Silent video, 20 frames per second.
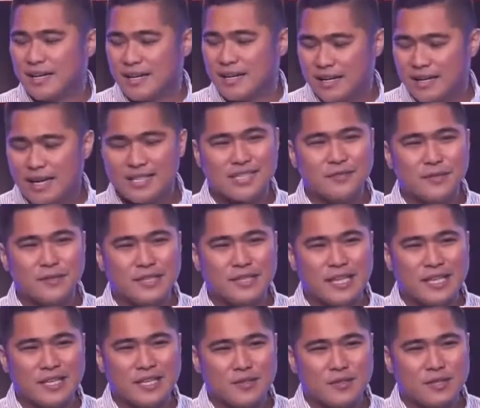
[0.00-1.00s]
God's
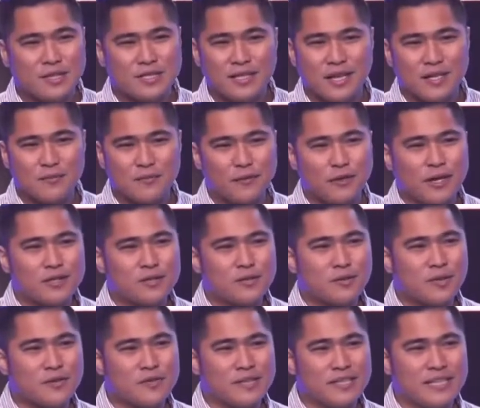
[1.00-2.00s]
invitation is not for us to
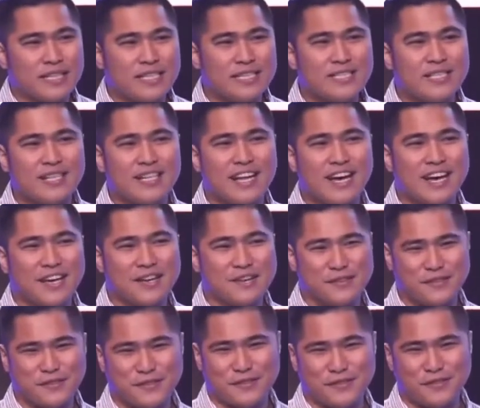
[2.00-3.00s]
have an easy
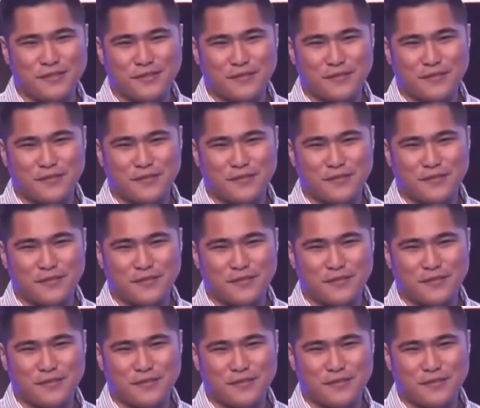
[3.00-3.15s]
life.